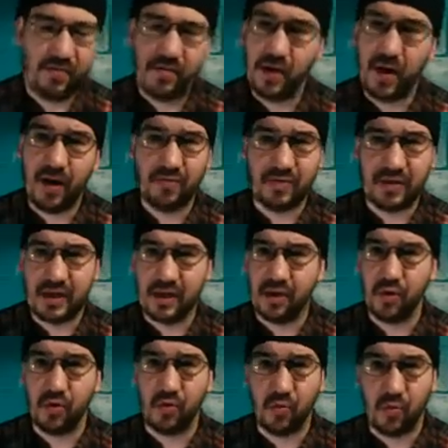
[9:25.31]
If you haven't
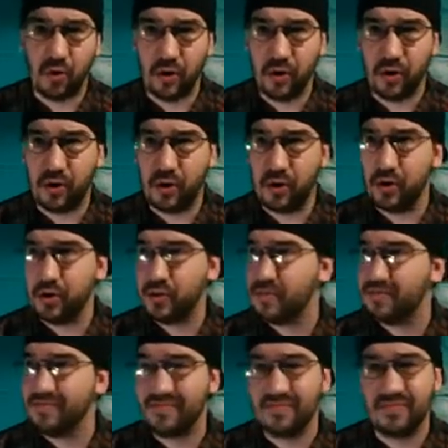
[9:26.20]
seen her work,
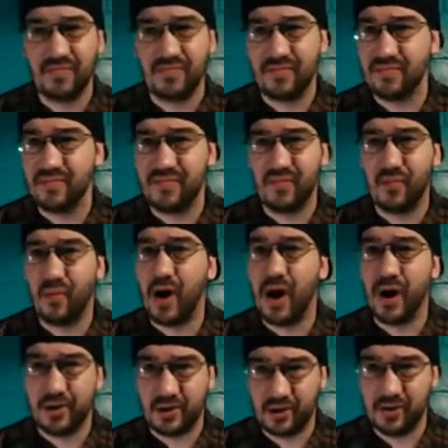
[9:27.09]

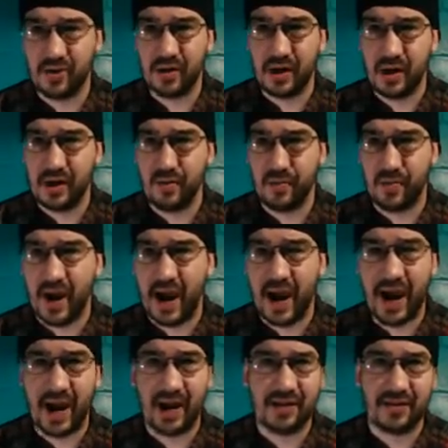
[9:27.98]
watch her in
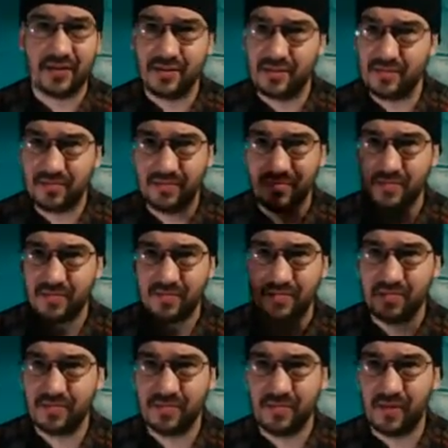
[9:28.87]
Impact.
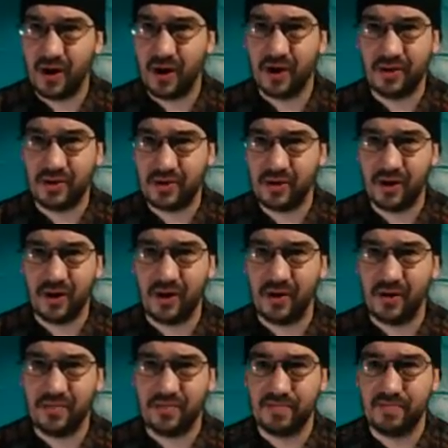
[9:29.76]
Watch,
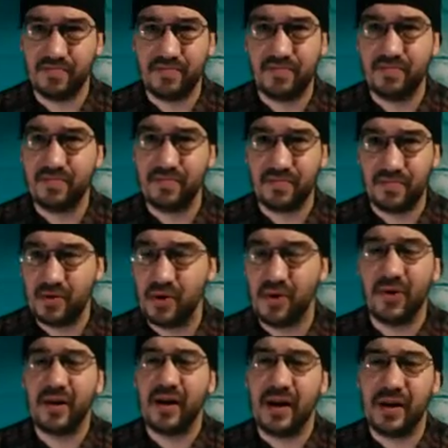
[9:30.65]

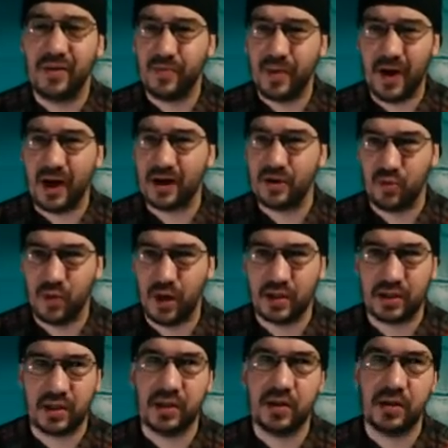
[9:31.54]
go to Impact
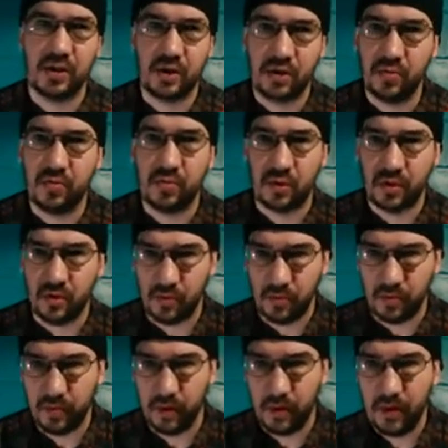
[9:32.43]
Wrestling's
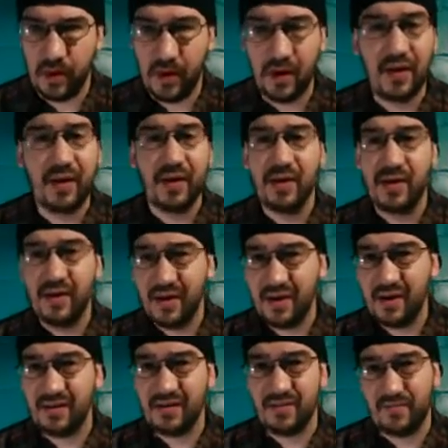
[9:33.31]
YouTube
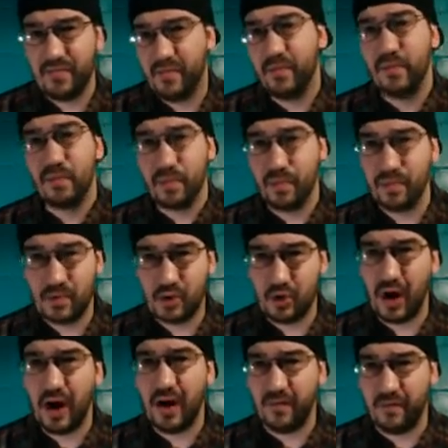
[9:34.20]
and
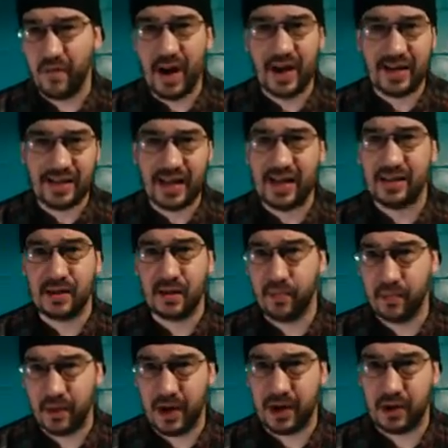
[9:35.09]
try to find
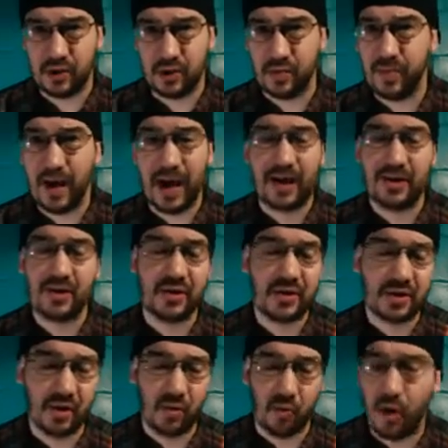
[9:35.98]
Tessa Blanchard
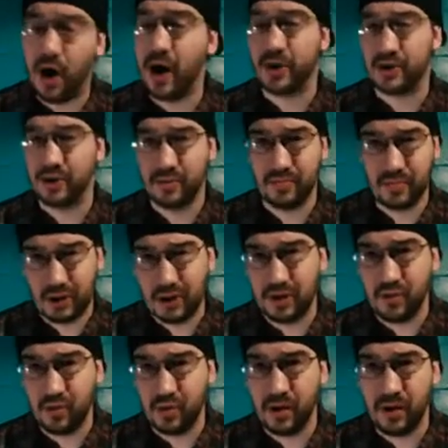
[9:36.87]
matches and watch them.
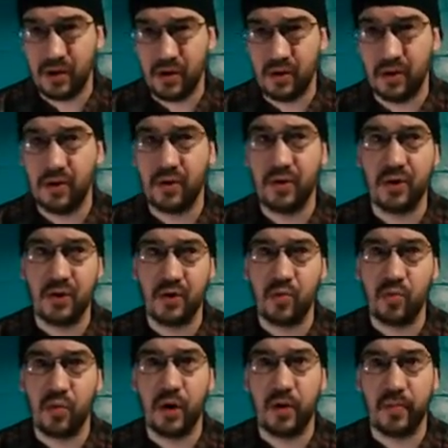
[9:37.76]
She's really good.
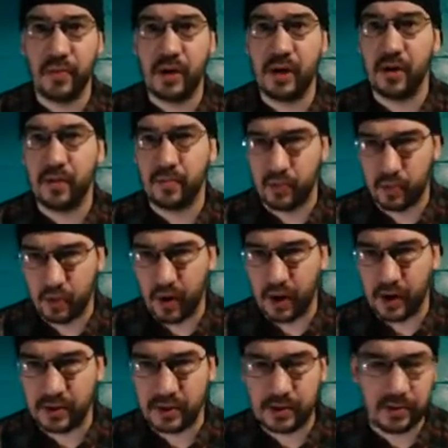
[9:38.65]
You will be
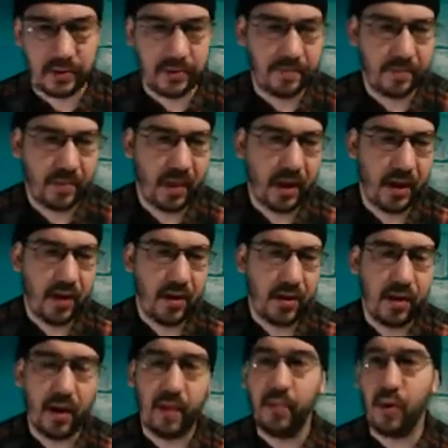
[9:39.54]
impressed.
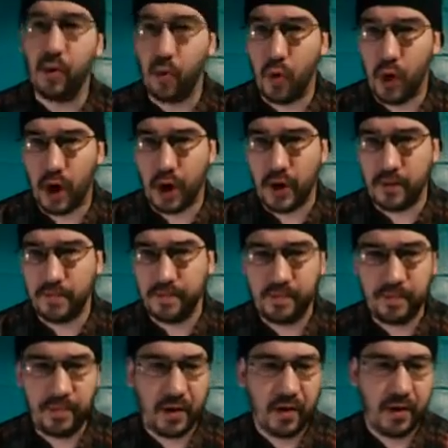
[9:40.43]
Number one,